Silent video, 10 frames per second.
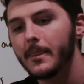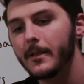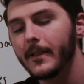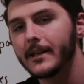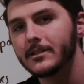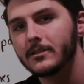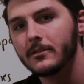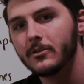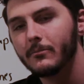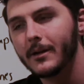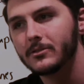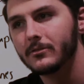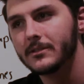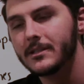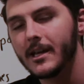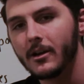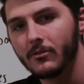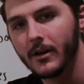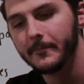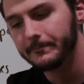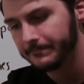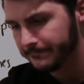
the less your muscle is there, right?